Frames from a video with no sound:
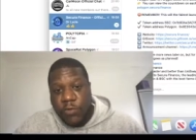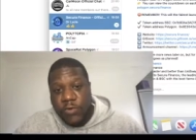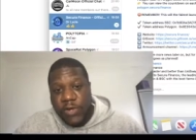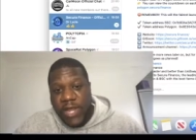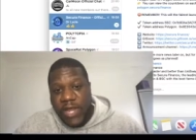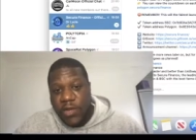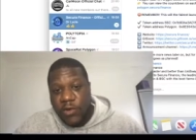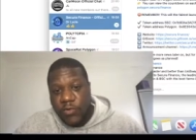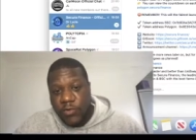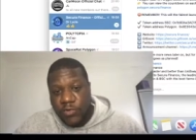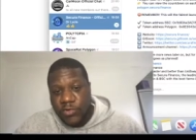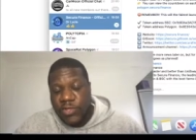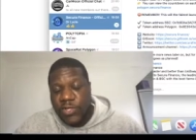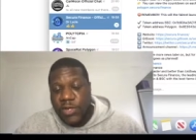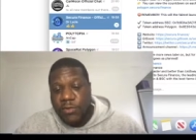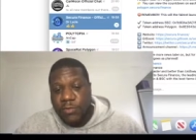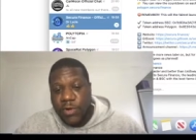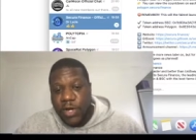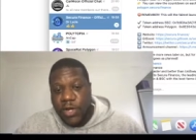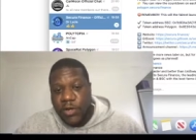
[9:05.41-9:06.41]
They launched
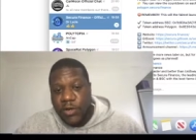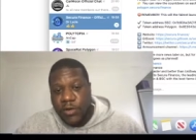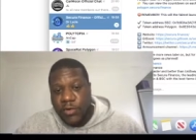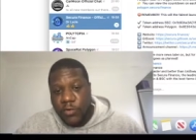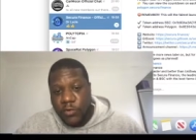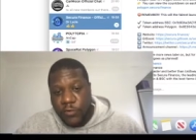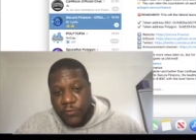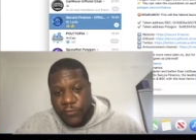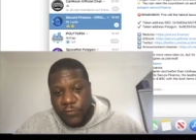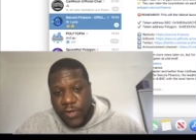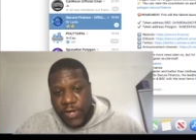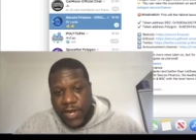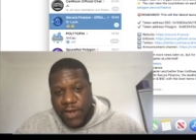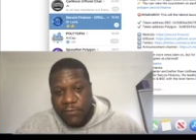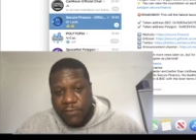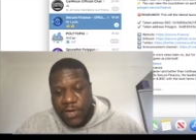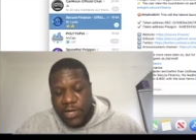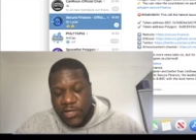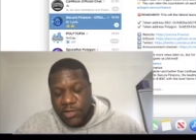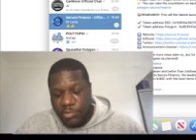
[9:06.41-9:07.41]
them on all three
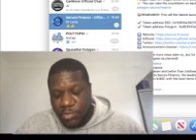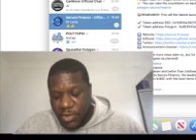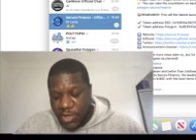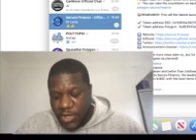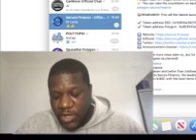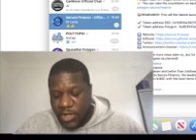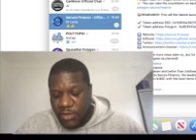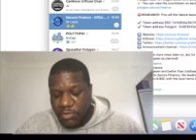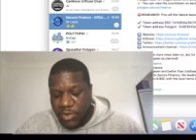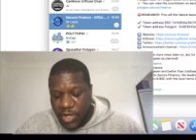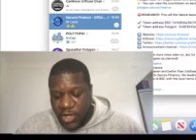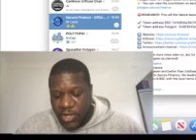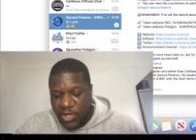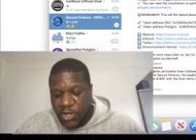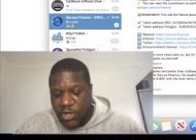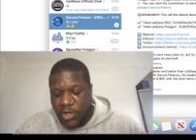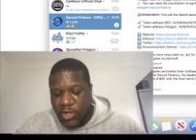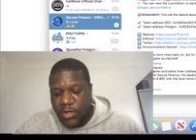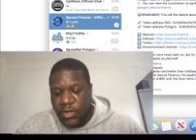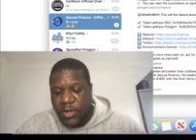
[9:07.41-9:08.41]
networks, uh,
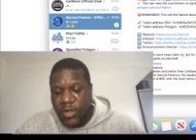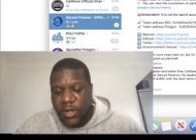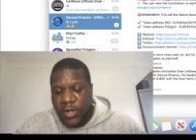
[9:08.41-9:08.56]
Polygon,